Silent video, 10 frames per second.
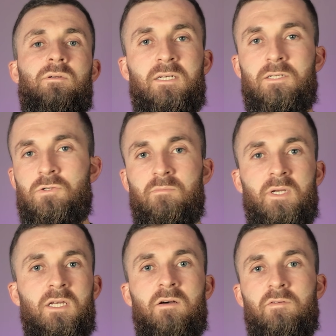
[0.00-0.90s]
And it took
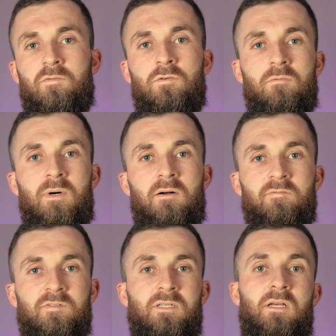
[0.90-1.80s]
me another 4
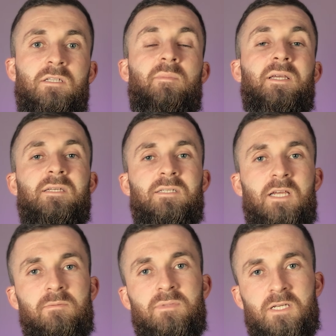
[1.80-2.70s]
months to make the
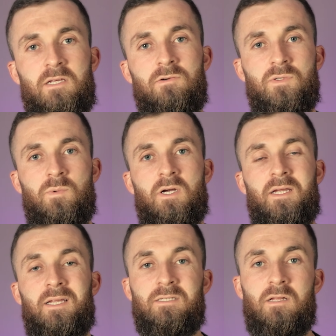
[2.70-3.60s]
same skills work
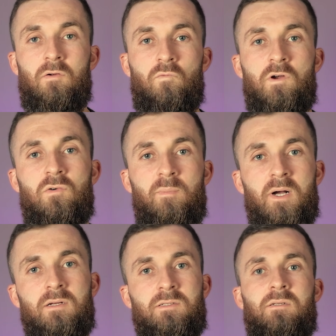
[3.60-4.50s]
against a real
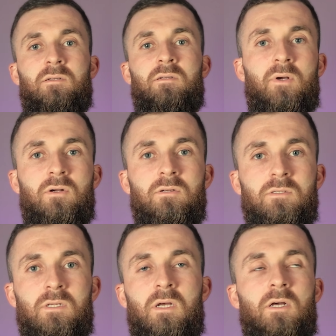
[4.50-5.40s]
person,
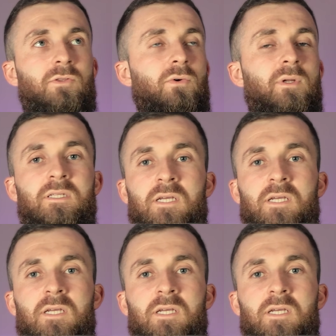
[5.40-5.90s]
because doing a